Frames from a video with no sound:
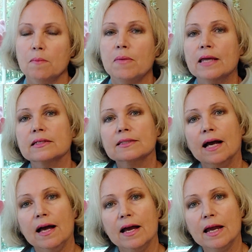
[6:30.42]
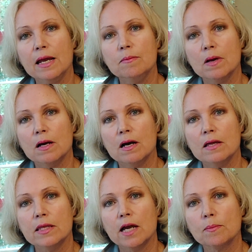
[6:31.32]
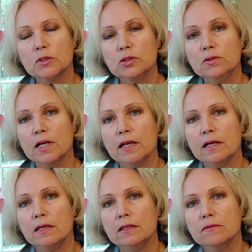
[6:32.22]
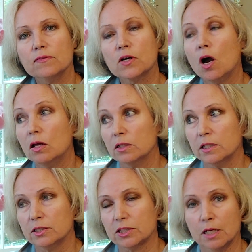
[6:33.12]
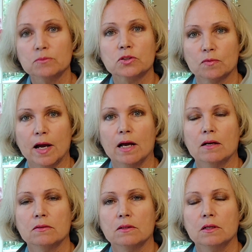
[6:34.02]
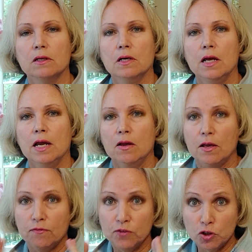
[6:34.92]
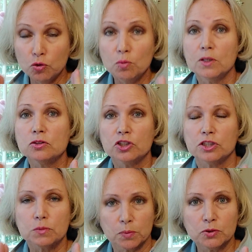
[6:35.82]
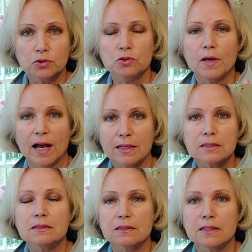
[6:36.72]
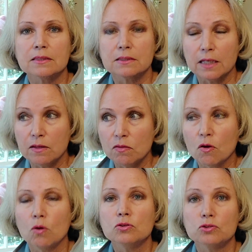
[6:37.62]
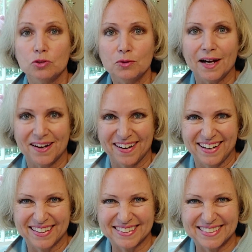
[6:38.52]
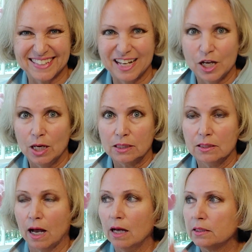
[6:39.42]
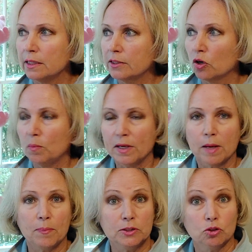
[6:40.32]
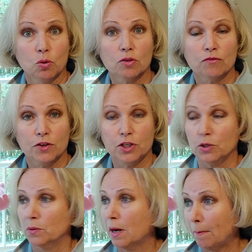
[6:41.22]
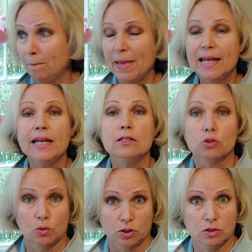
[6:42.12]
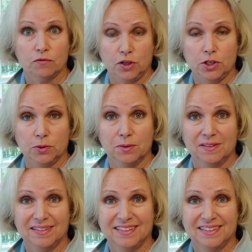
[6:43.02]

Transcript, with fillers: by the time the opportunity for college comes around, if you will just pursue excellence in those two areas, God can open up a door for you, many doors for you